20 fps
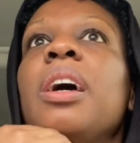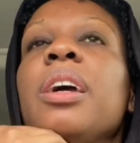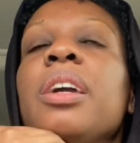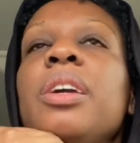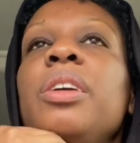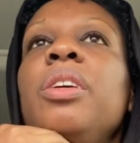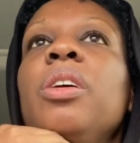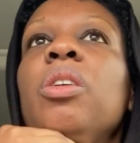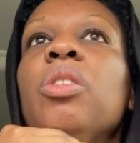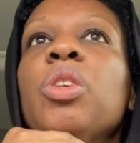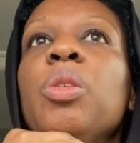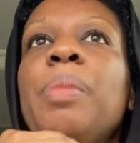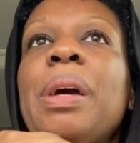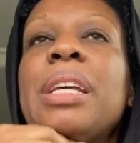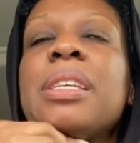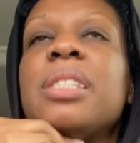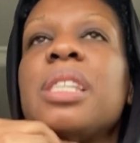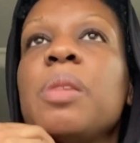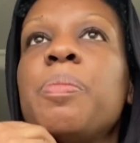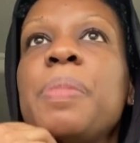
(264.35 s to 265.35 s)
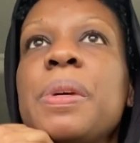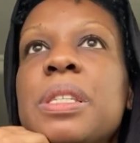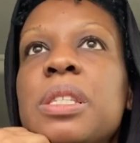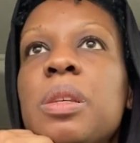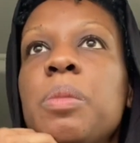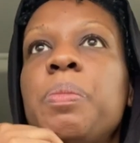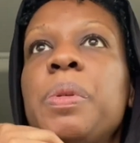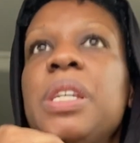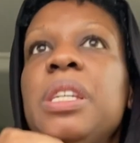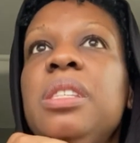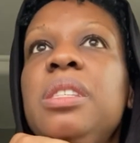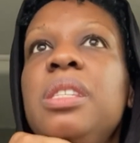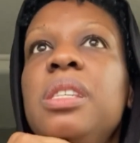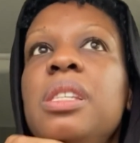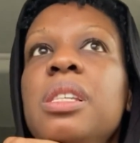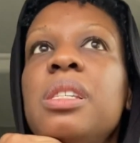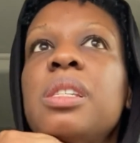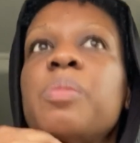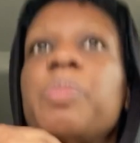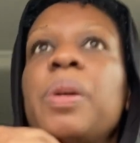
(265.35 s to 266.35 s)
you may see bits and pieces,